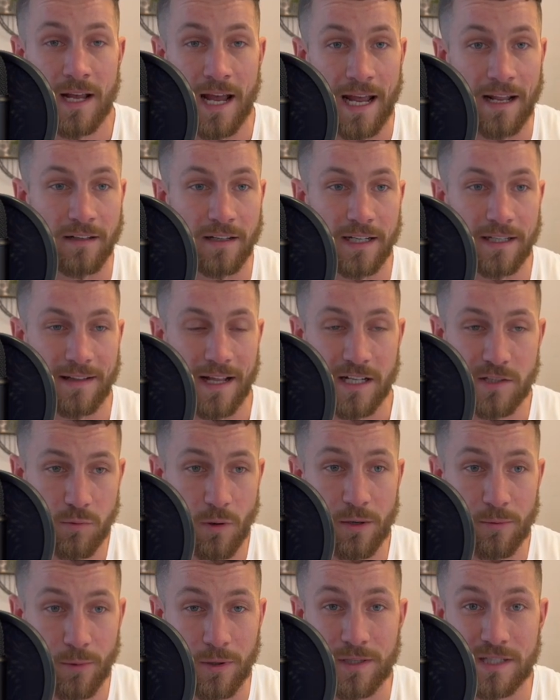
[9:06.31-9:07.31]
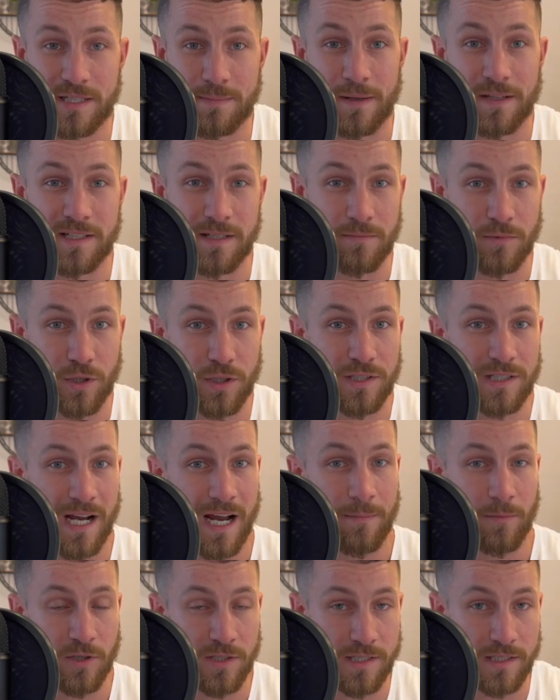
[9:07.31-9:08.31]
and like that's why you want to spend some good
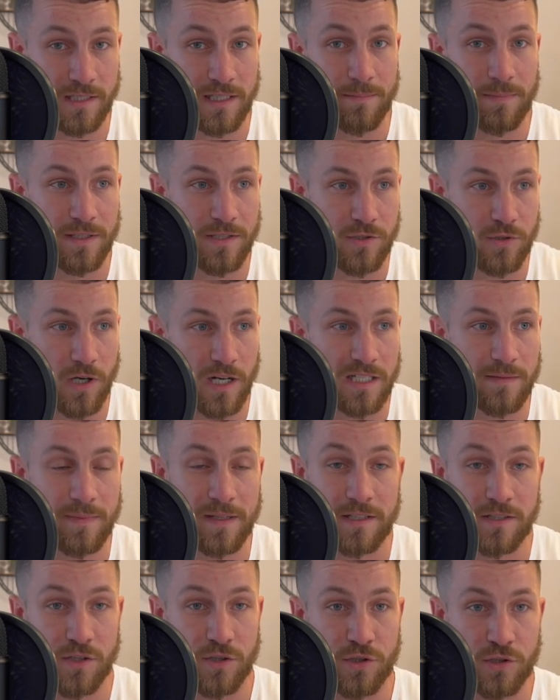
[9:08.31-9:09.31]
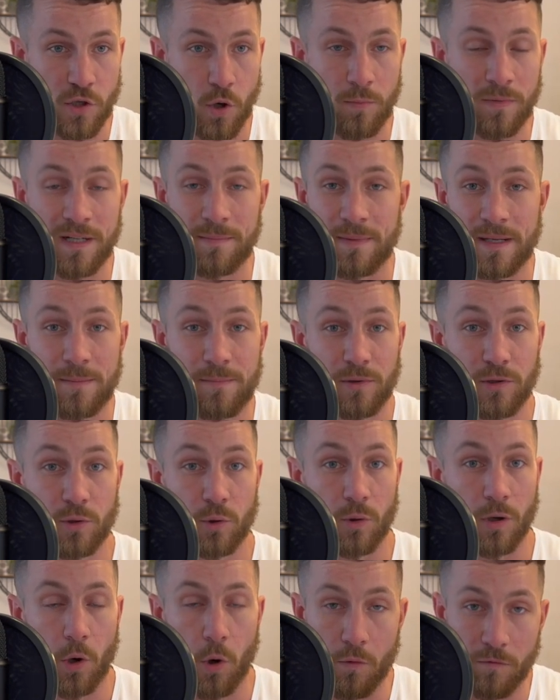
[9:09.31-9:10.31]
time on sleep and stress because there's so many people
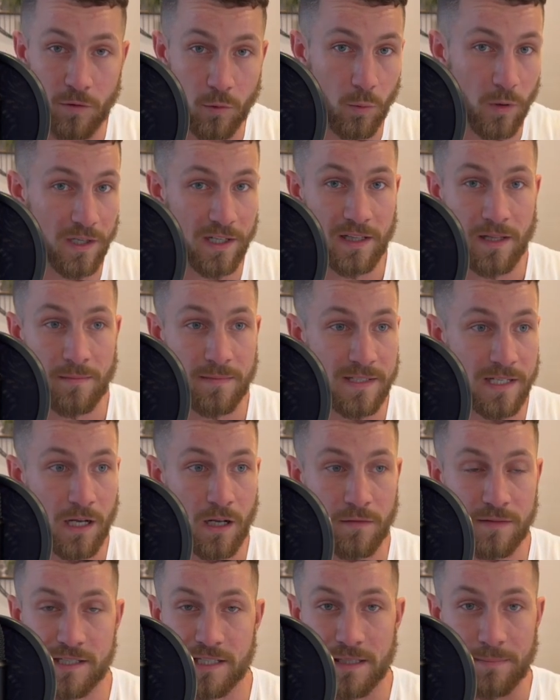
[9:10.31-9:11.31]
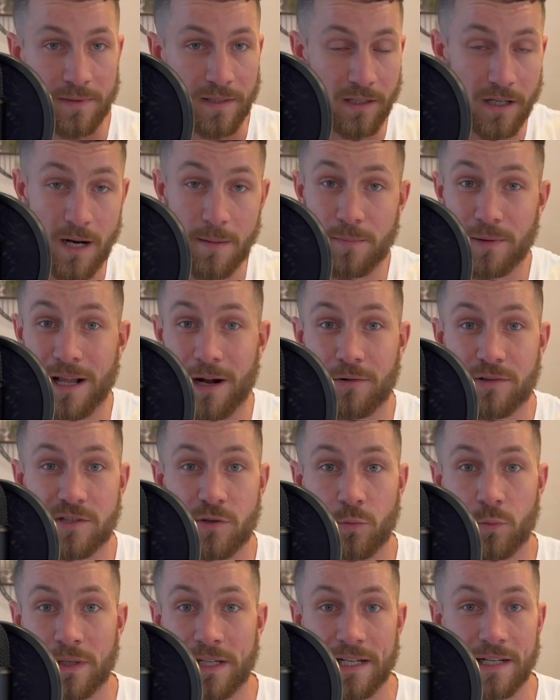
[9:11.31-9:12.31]
who are overworking themselves sleeping a couple hours
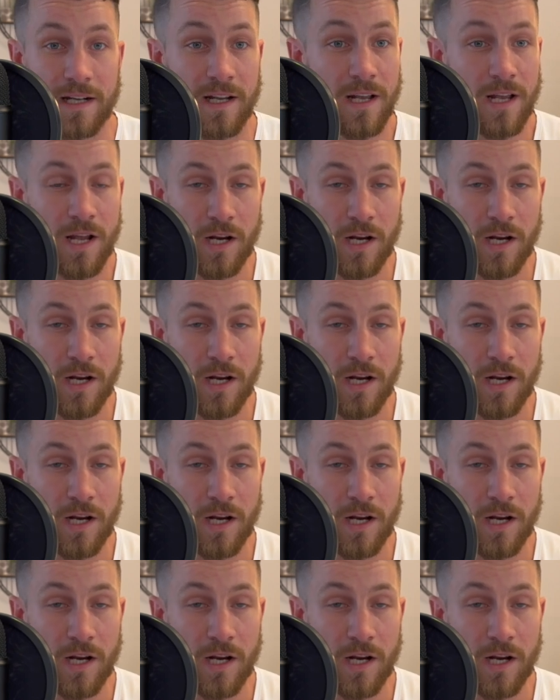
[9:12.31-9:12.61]
a week